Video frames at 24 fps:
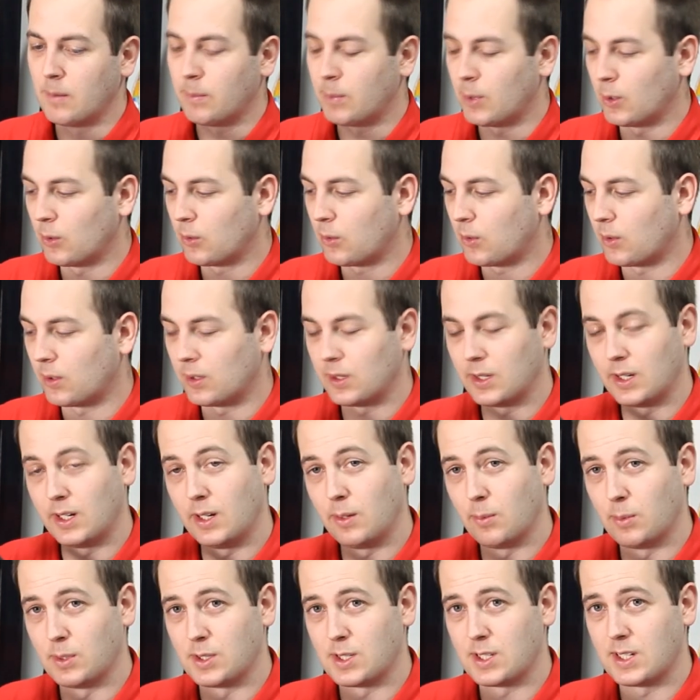Build
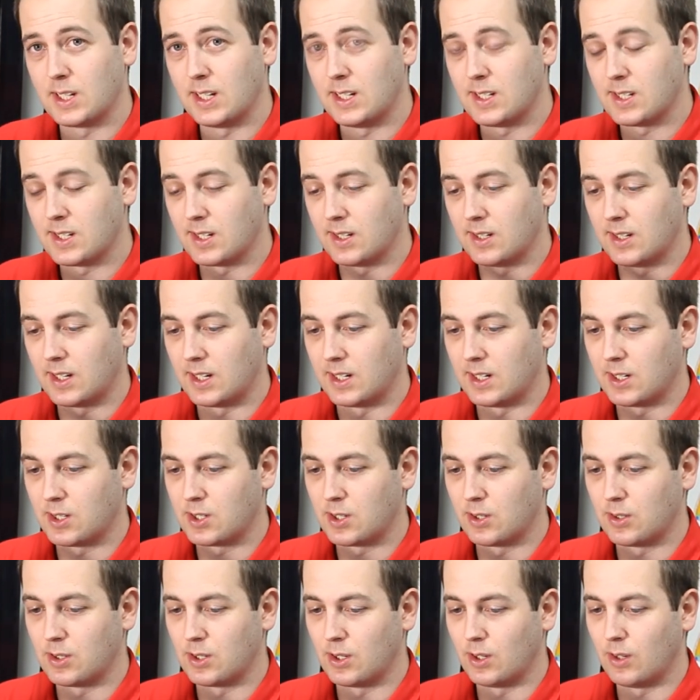quality was decent and it
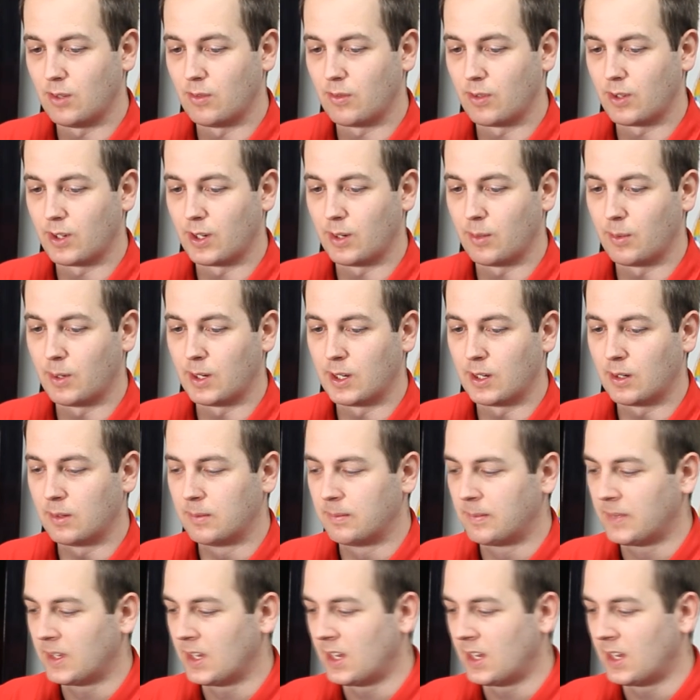should do you very well.